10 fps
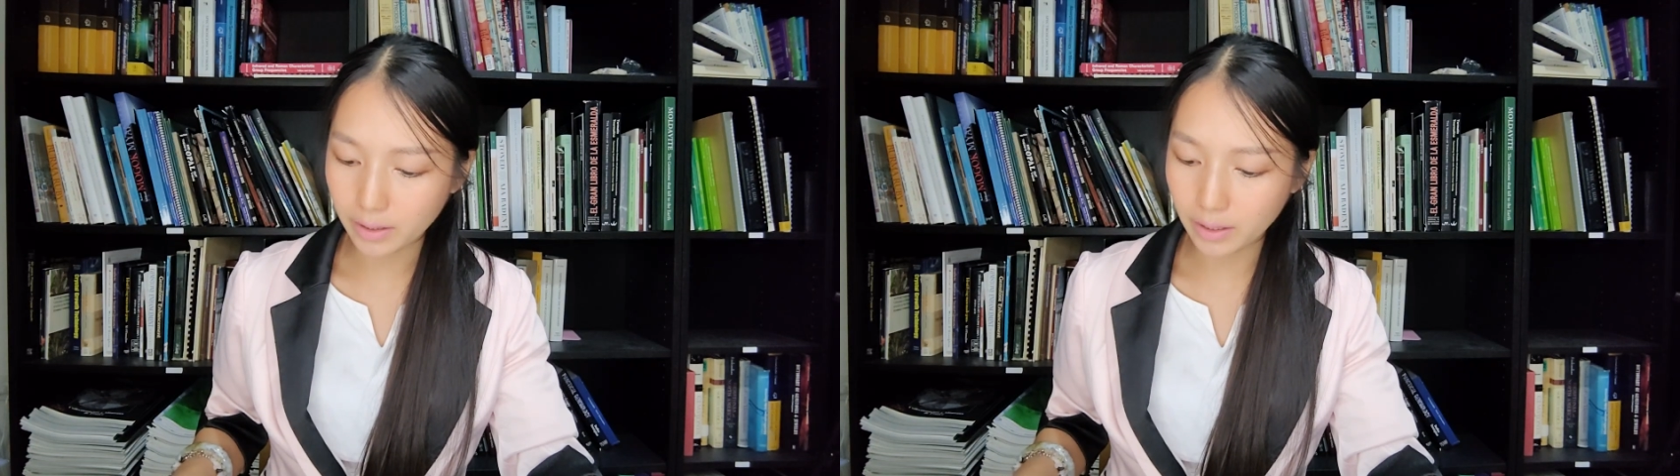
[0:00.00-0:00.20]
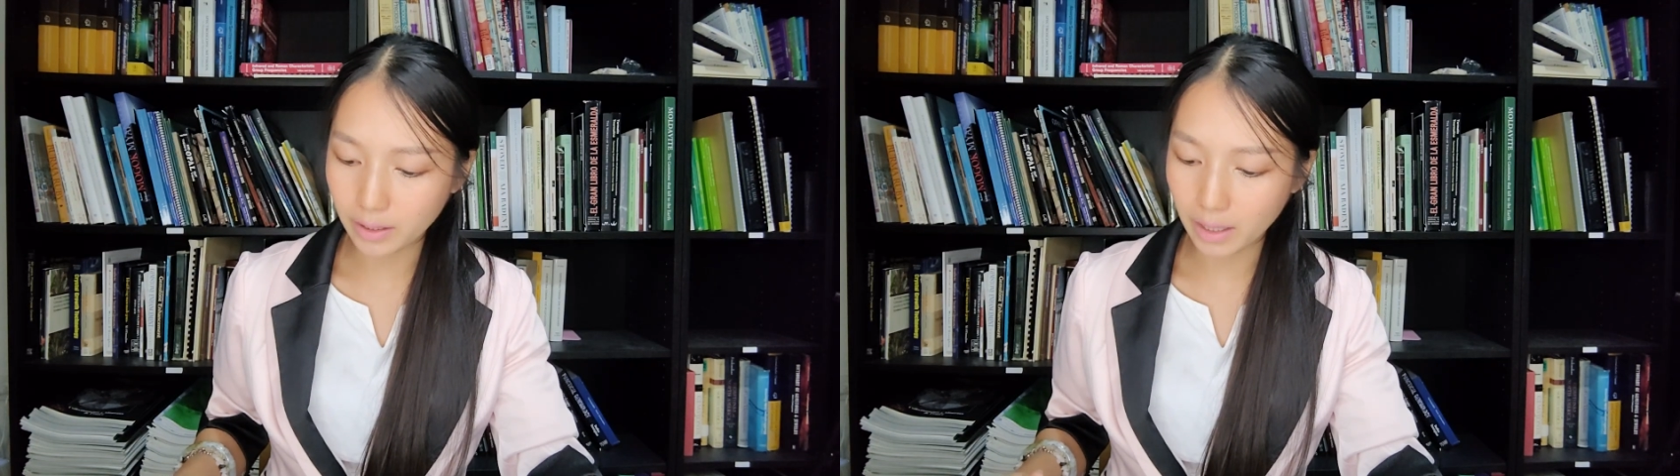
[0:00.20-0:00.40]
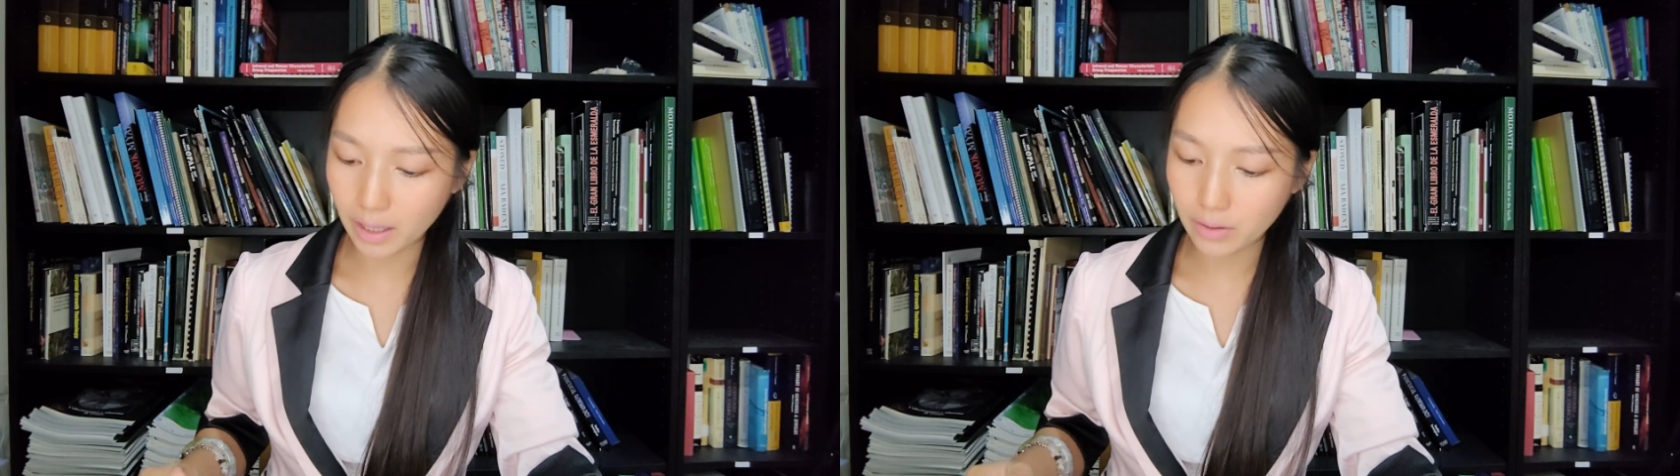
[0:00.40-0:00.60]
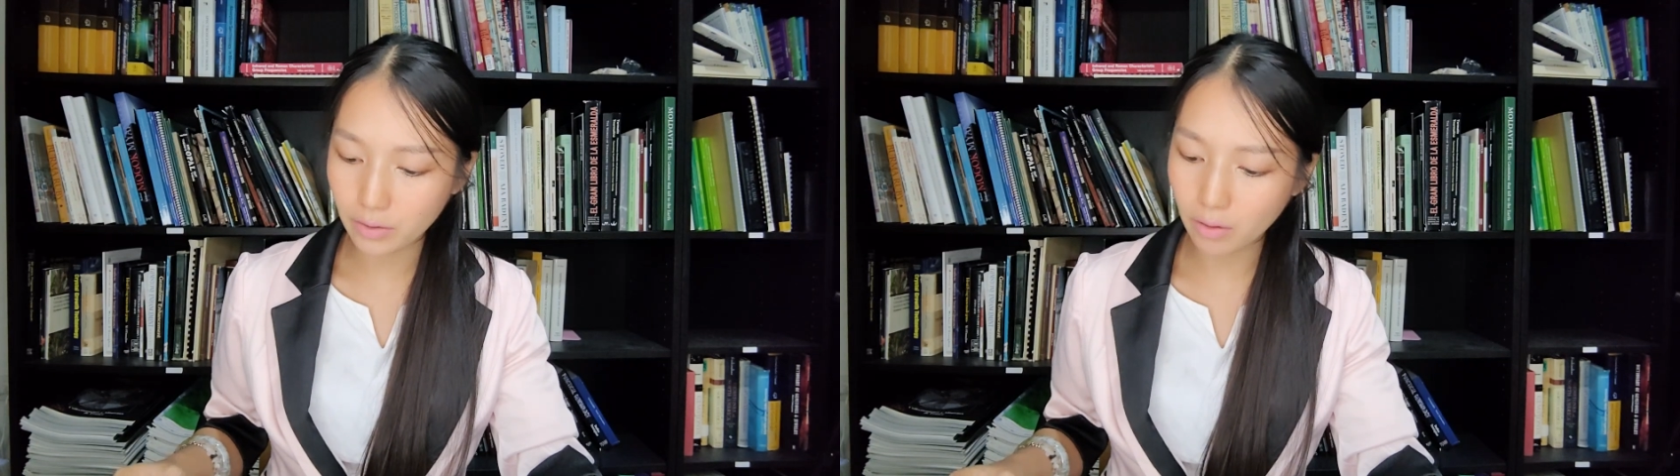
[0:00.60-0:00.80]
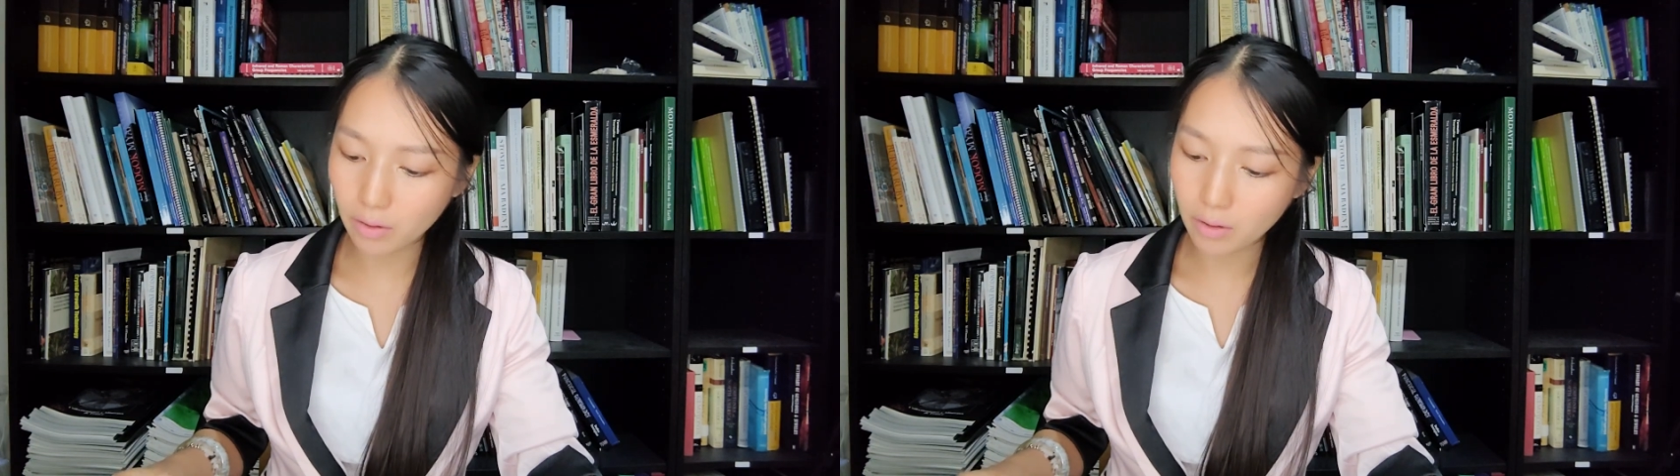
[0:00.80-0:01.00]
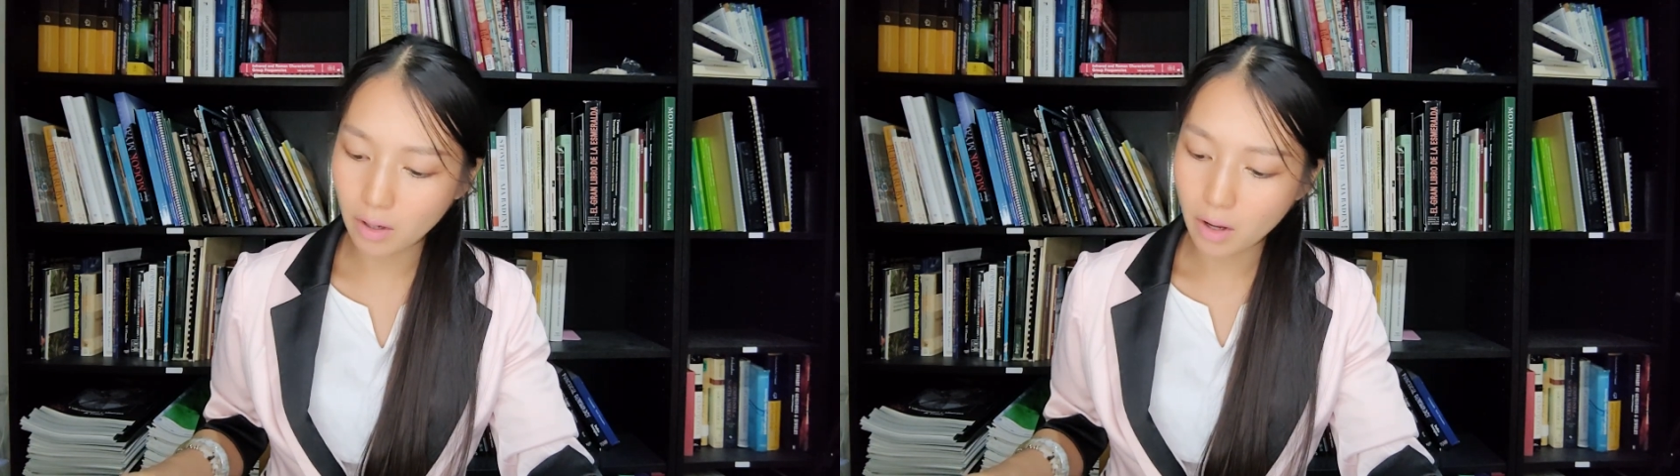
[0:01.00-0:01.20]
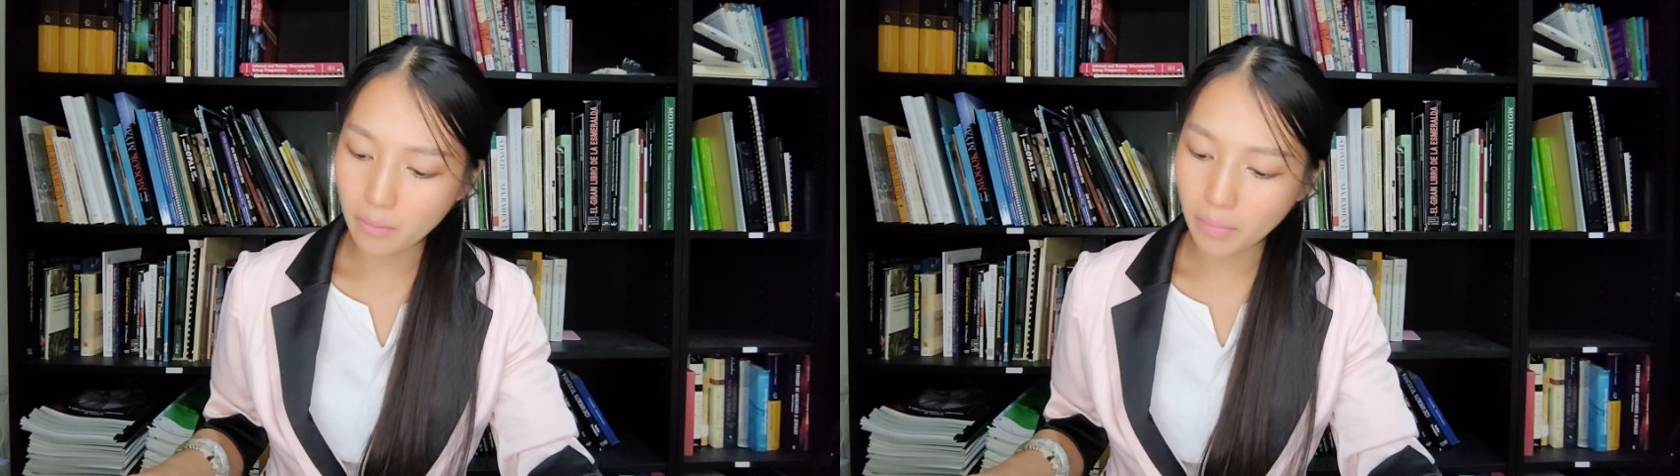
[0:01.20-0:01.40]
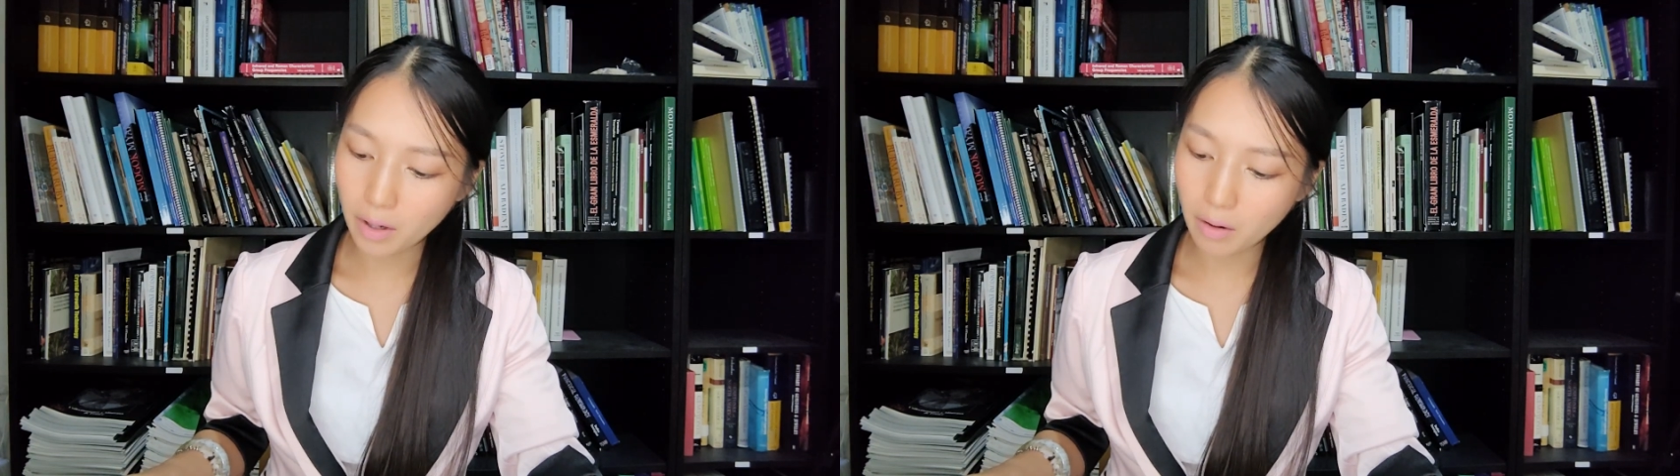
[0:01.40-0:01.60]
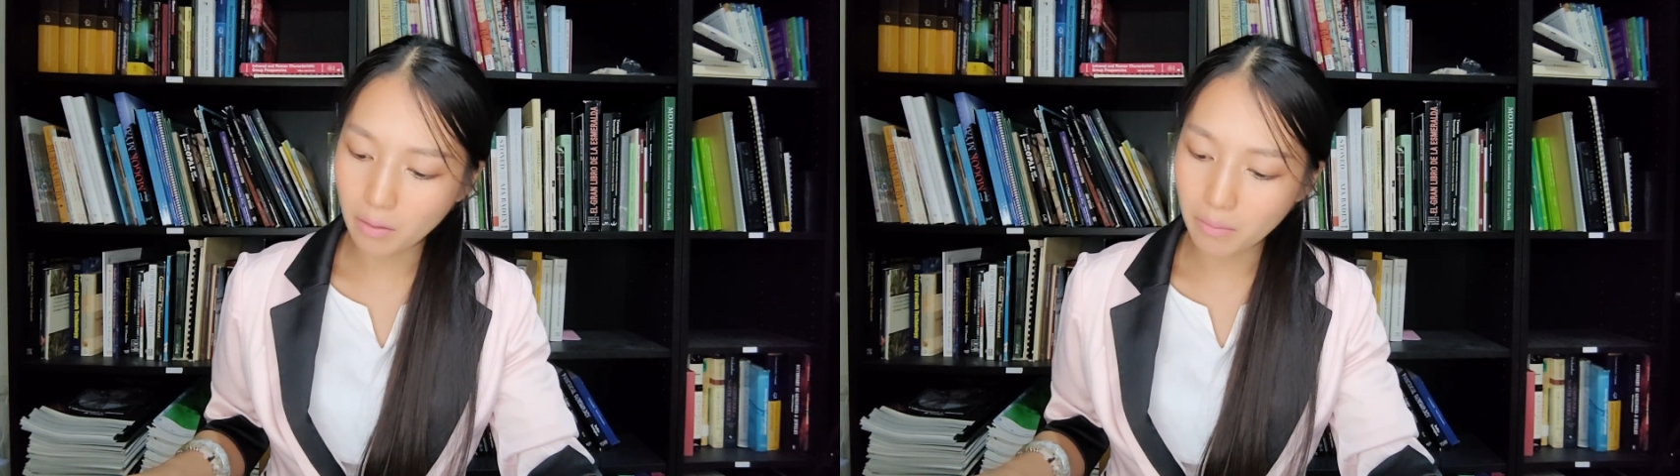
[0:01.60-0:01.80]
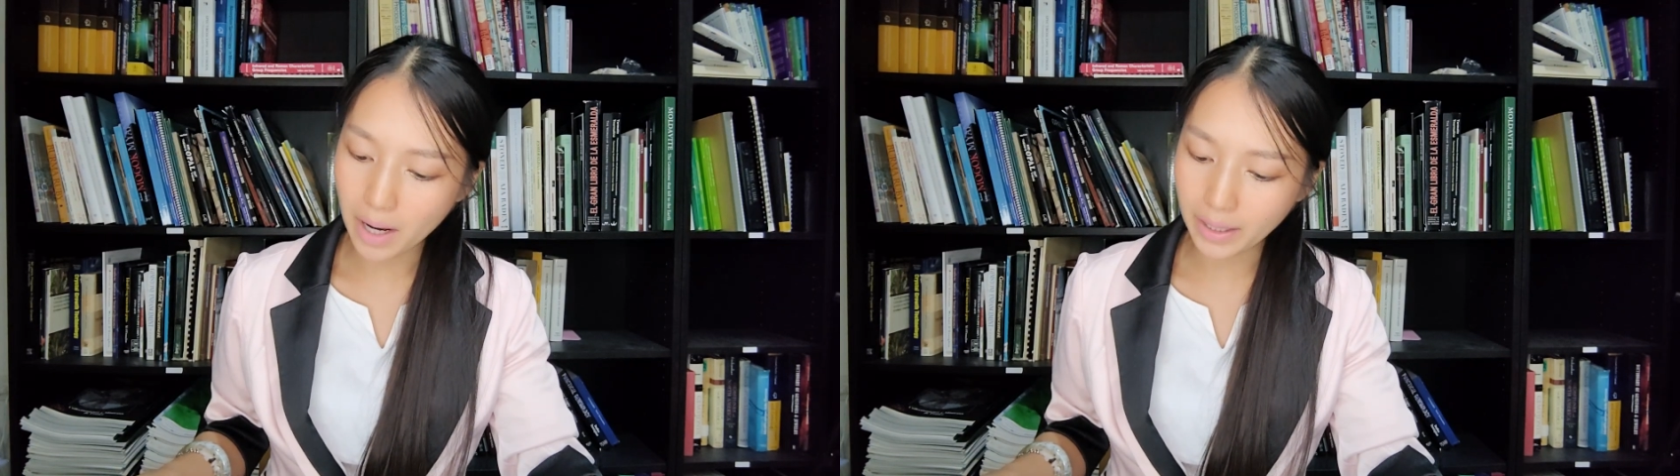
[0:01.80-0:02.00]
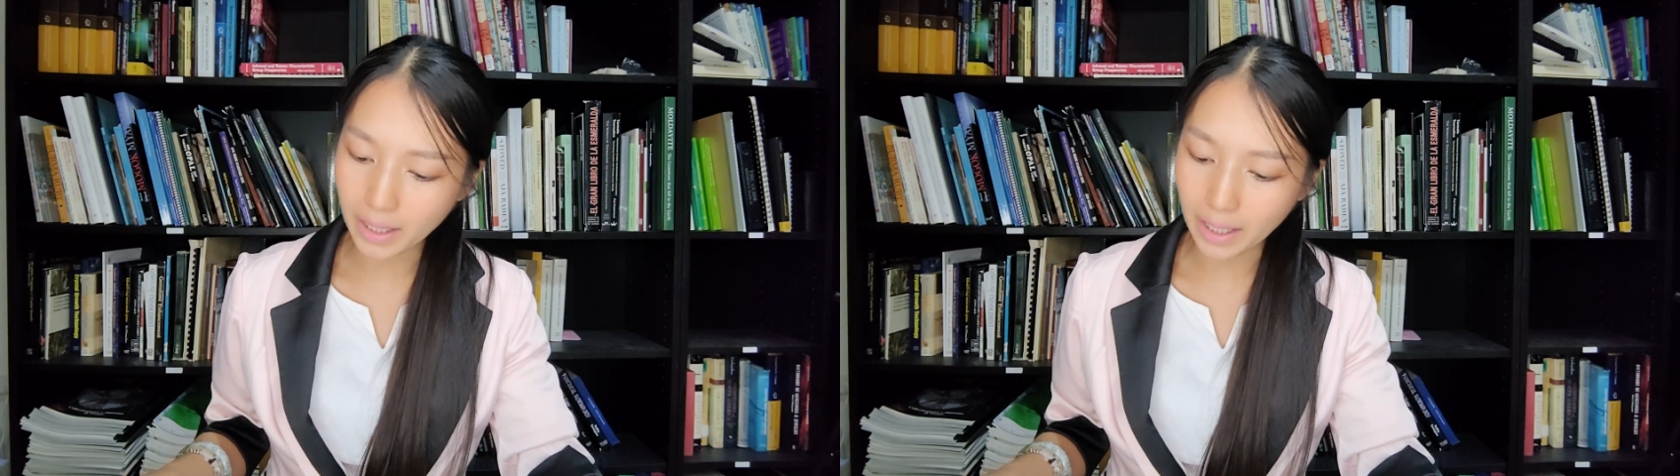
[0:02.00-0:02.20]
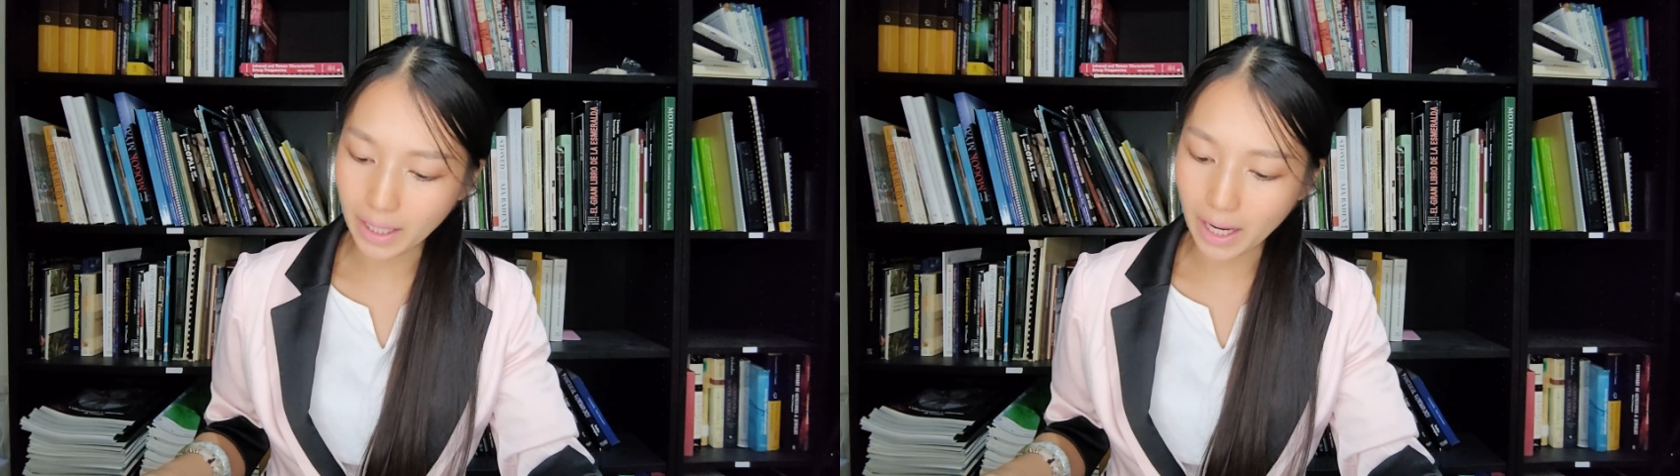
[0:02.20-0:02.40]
the natural pearl market,